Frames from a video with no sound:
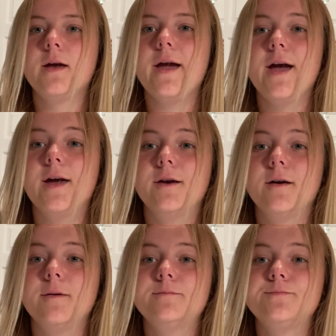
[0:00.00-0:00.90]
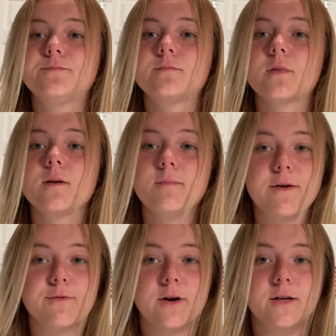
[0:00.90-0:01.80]
And my
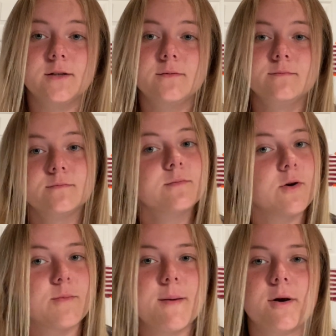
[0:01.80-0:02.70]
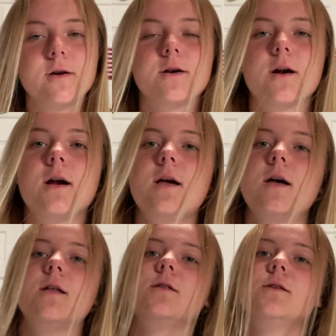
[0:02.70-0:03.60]
friend, or my partner,
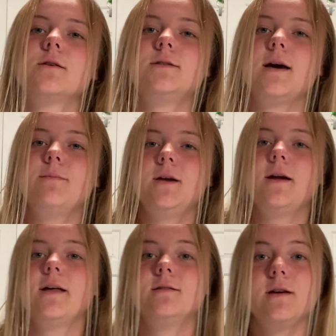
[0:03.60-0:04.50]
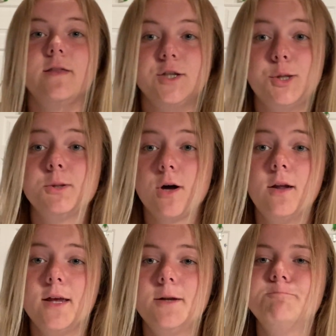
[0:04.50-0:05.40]
looked at me and said that she was
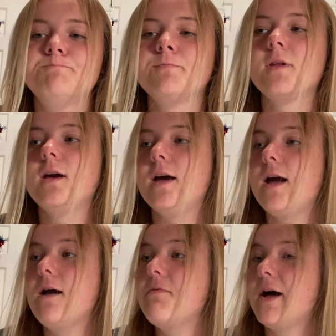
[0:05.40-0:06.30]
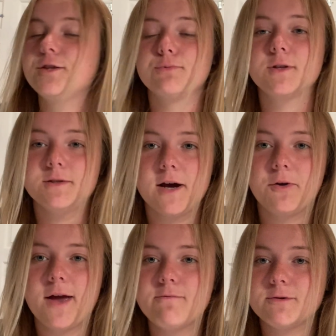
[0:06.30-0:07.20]
all in, and that's where the title
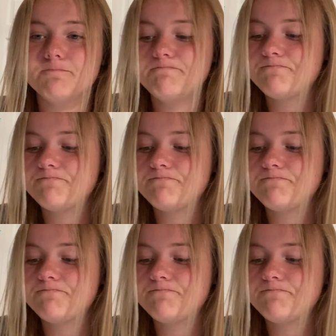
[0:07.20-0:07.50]
came from.